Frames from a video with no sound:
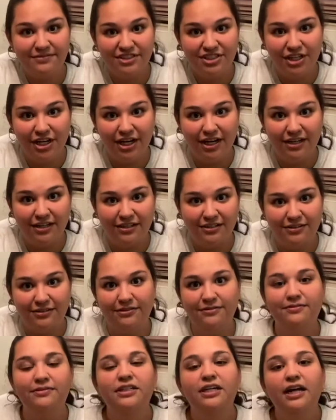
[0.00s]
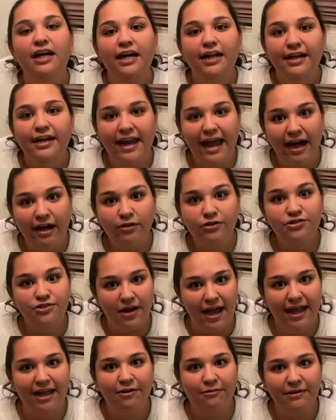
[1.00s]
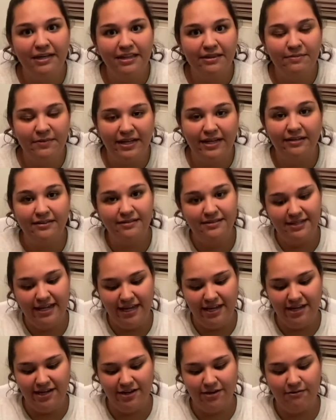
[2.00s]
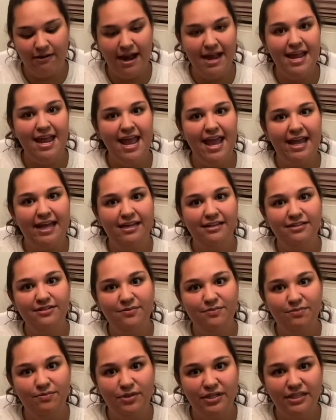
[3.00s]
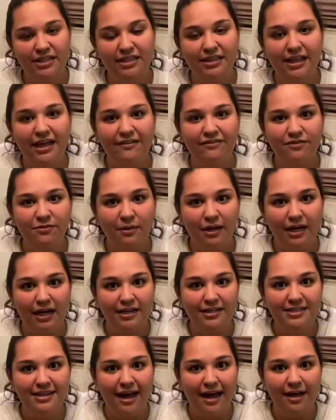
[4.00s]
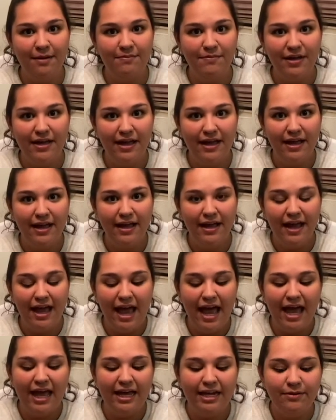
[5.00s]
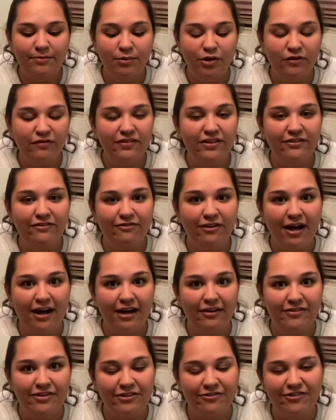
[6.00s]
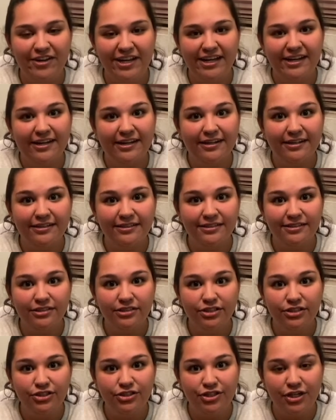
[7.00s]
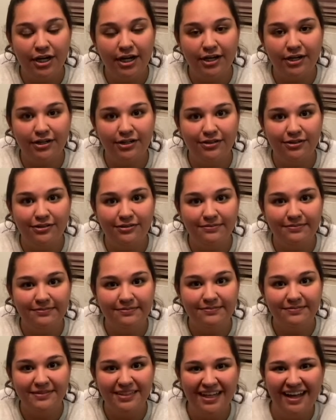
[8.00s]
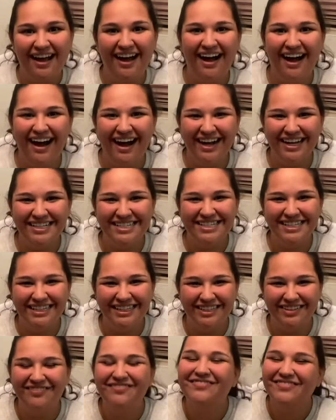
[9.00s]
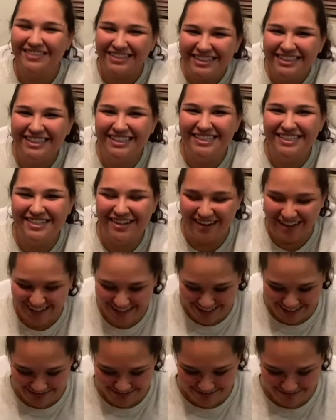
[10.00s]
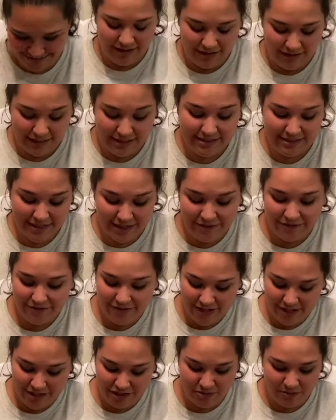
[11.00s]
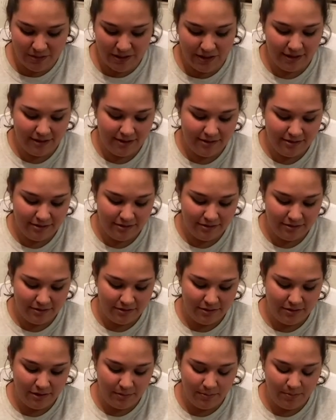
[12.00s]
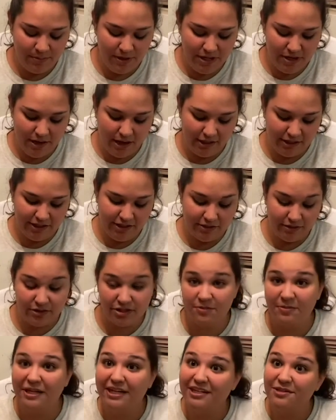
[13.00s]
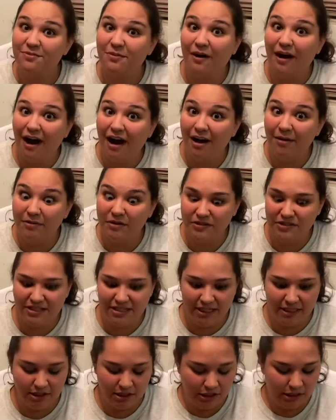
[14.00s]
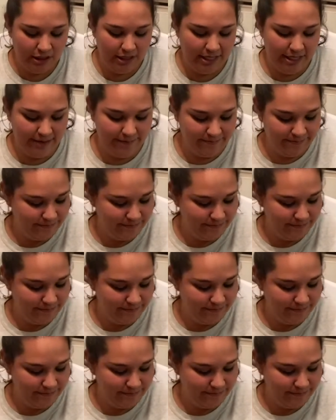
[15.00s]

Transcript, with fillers: Turtle. Now try it with me. Take your right hand, put the left one on top, and move the front of your finger. Turtle. Awesome. Good job. Let's get finished with our binoculars because we're almost done learning.